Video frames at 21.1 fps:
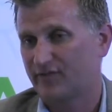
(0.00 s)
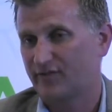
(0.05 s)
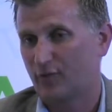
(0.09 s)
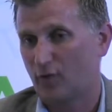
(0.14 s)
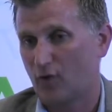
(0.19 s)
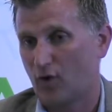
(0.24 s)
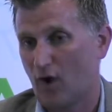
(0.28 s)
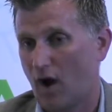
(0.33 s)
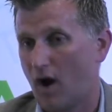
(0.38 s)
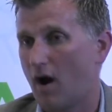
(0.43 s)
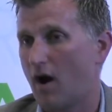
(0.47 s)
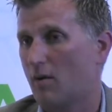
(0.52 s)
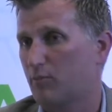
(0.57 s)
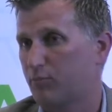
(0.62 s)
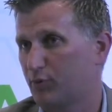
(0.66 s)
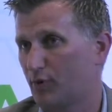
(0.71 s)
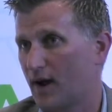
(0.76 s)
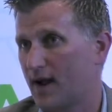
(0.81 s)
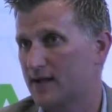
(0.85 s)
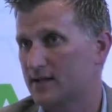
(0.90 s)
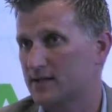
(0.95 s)
for our
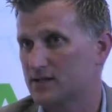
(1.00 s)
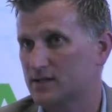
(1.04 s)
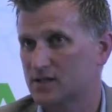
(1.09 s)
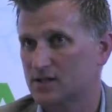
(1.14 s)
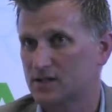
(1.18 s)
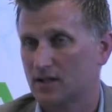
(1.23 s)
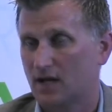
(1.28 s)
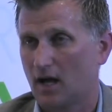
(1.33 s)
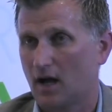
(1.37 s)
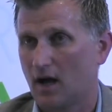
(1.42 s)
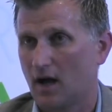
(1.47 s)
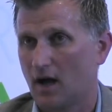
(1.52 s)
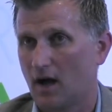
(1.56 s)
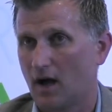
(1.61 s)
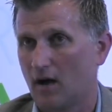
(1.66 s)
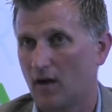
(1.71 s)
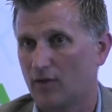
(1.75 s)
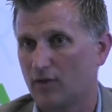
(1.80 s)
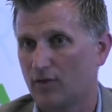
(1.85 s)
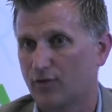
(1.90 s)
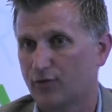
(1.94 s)
brands
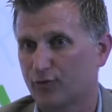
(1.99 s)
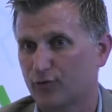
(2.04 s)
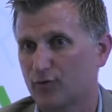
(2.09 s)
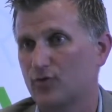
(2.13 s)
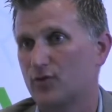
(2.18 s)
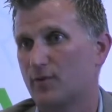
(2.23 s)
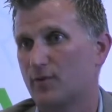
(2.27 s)
through the